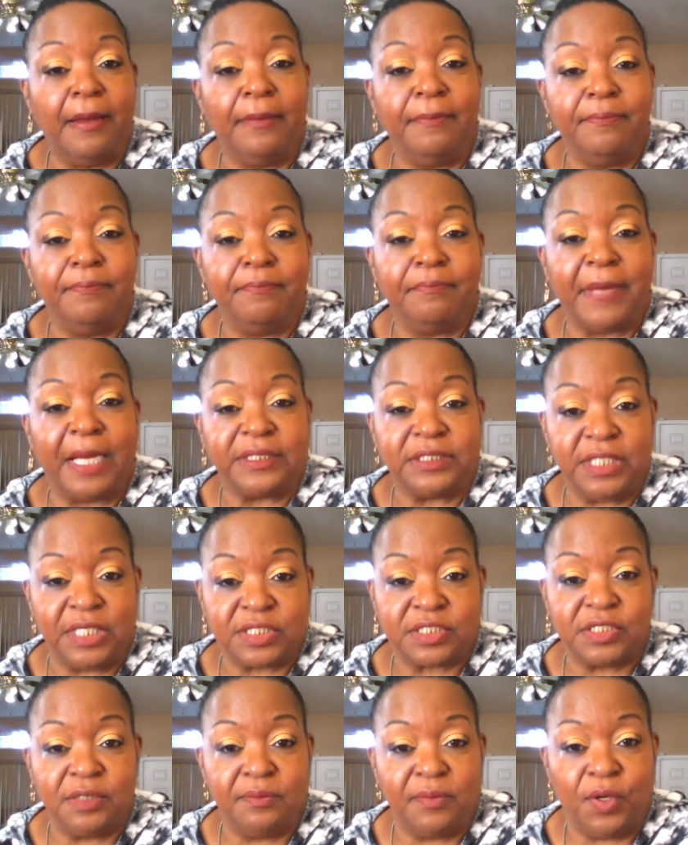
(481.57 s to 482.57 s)
my
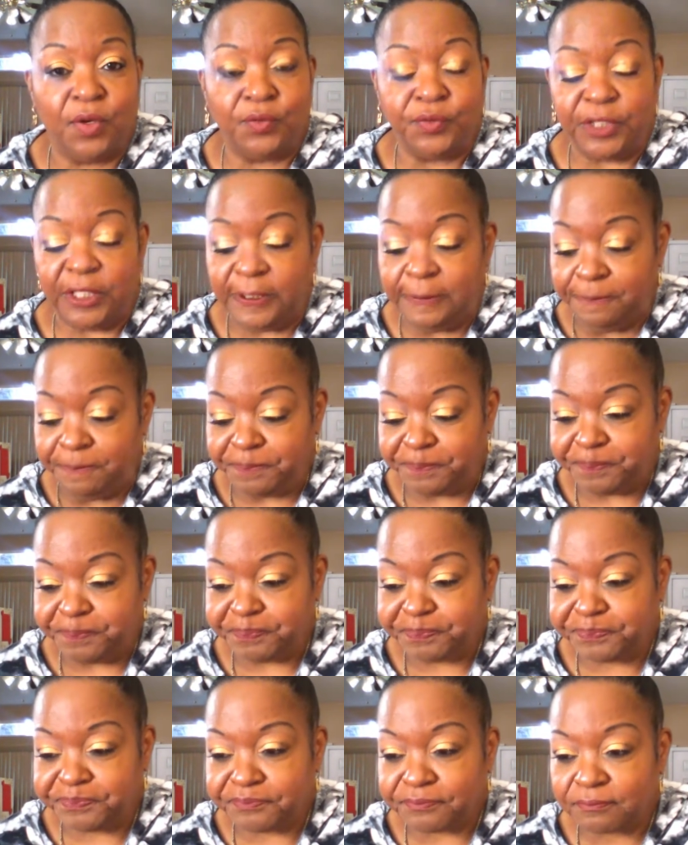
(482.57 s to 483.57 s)
testimony,
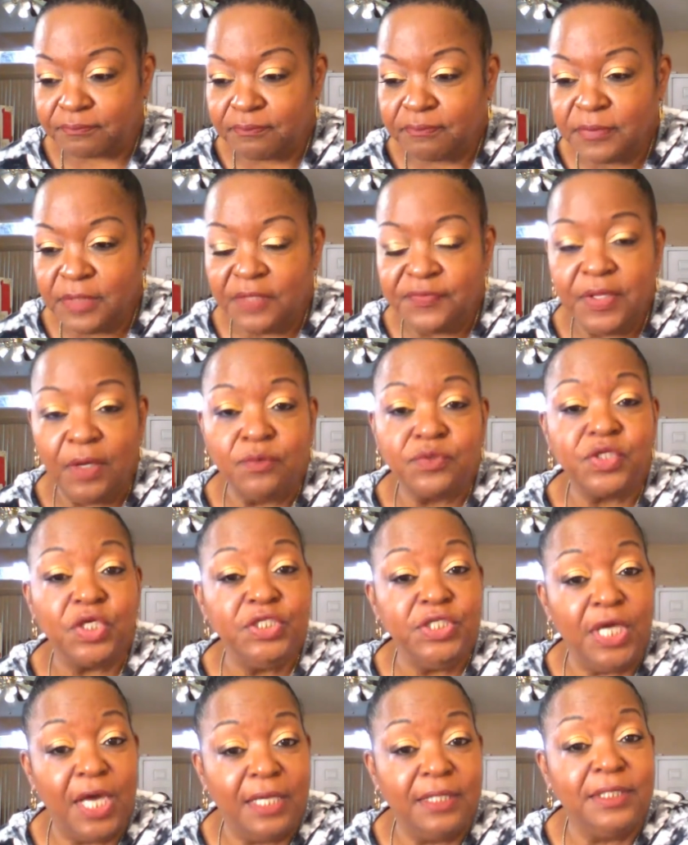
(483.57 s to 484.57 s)
there was a
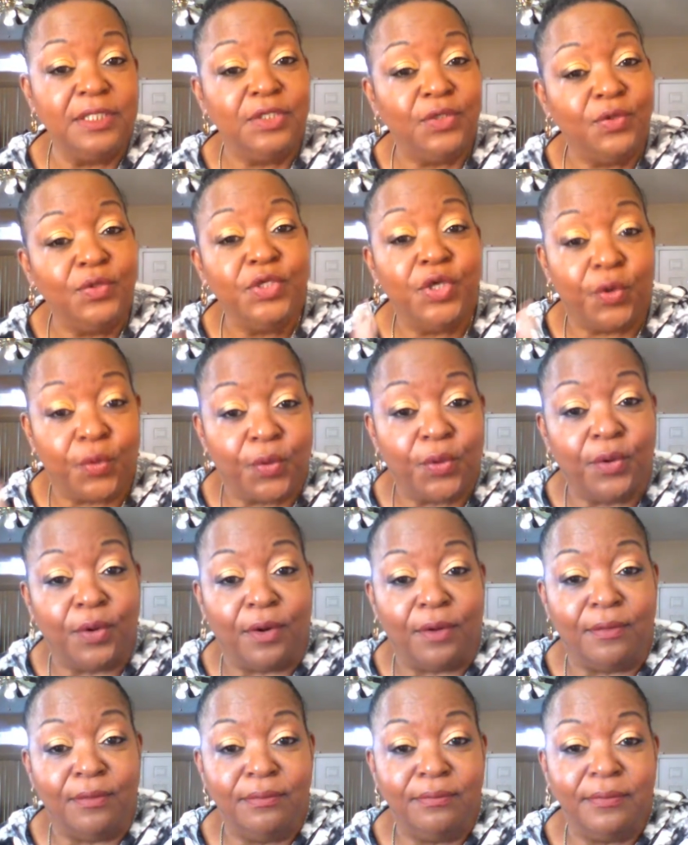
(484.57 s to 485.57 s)
young little
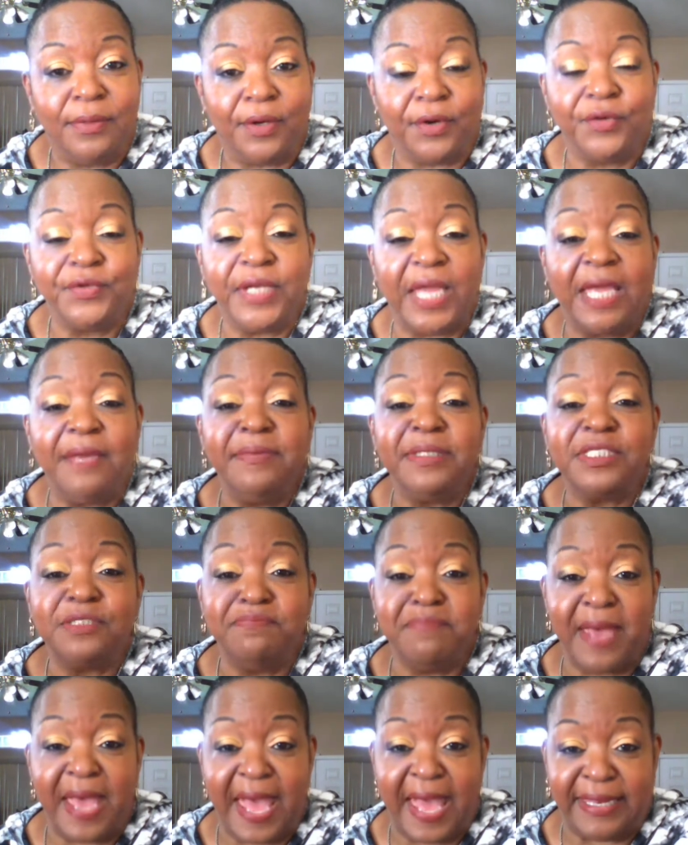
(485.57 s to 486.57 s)
girl. Her name is
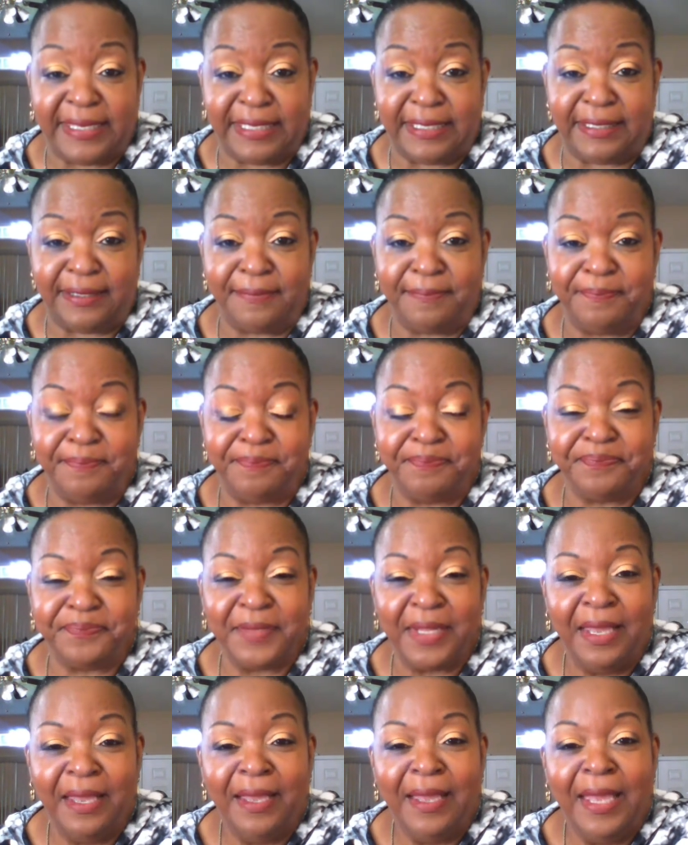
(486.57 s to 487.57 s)
Maddie.
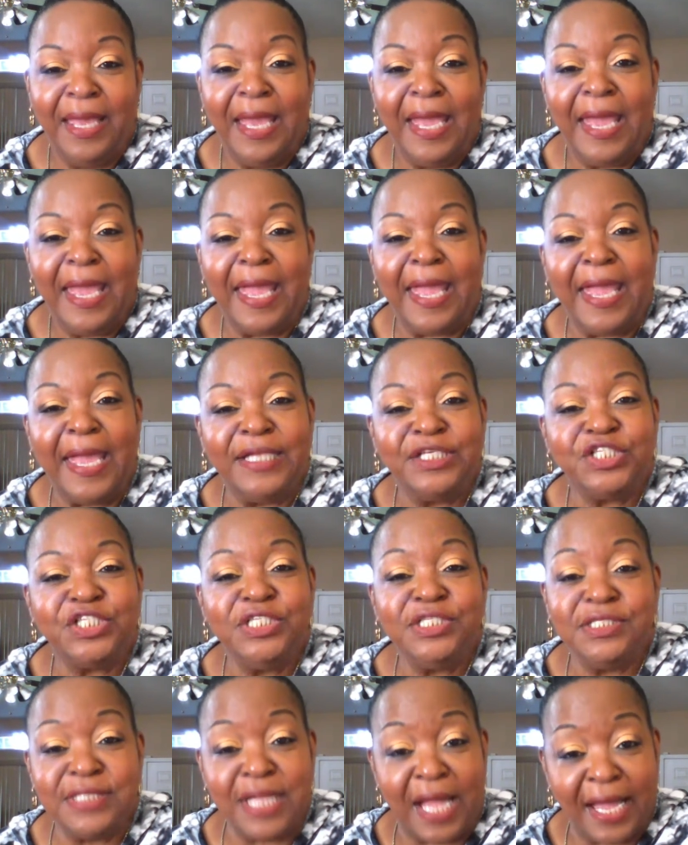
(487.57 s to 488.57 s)
And
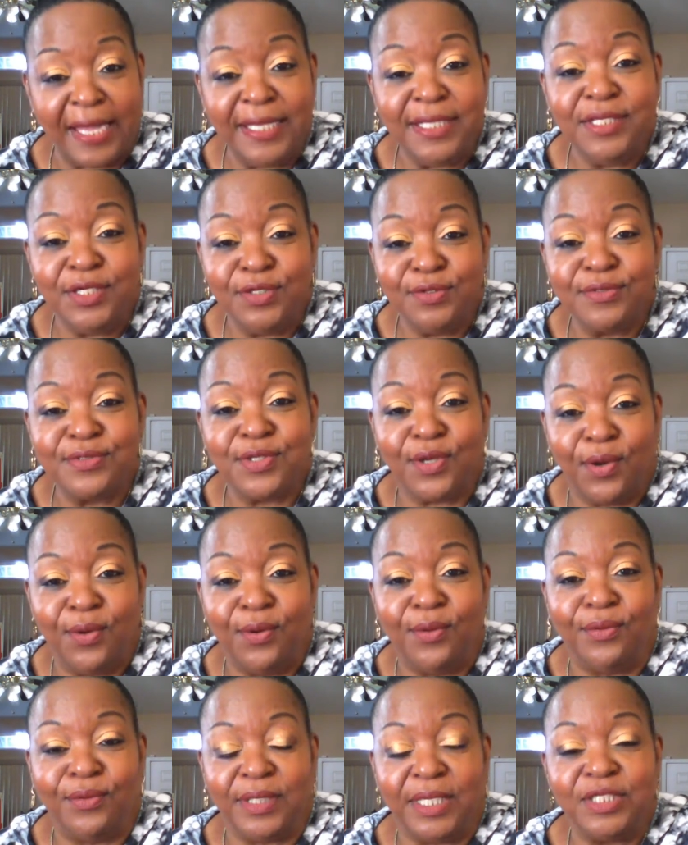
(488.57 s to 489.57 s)
she's 9 years
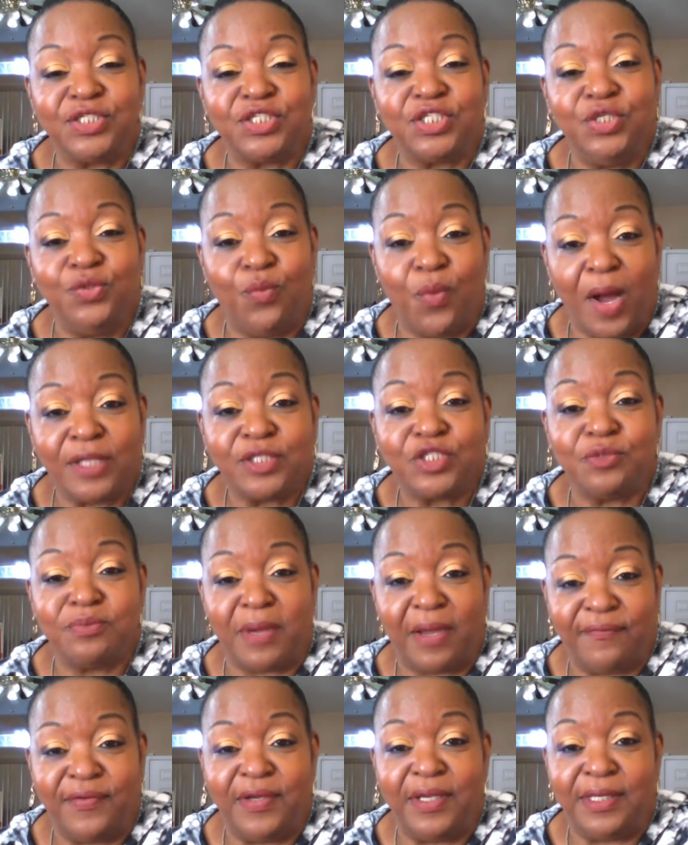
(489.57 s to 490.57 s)
old. And she watched my
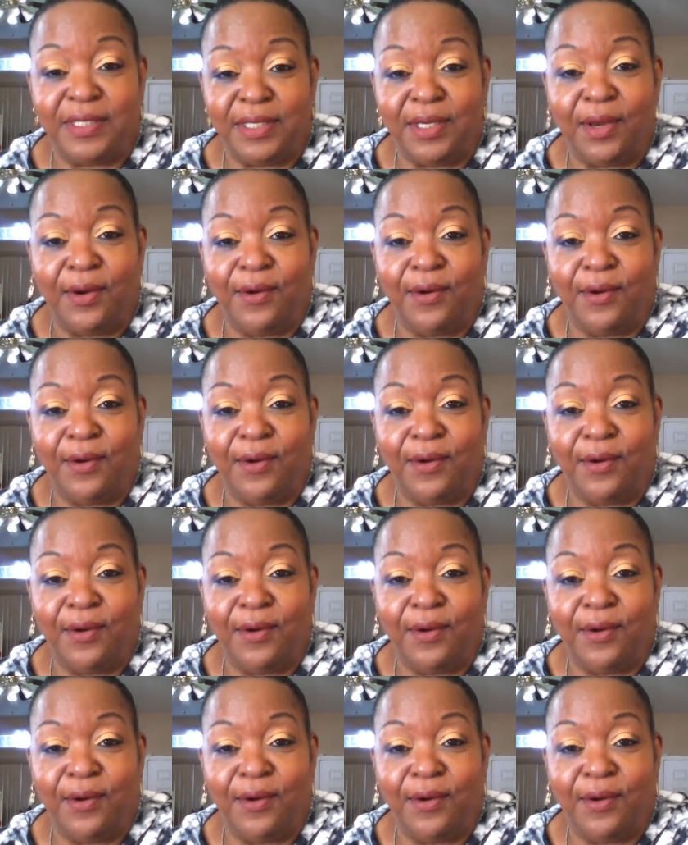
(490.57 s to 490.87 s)
video.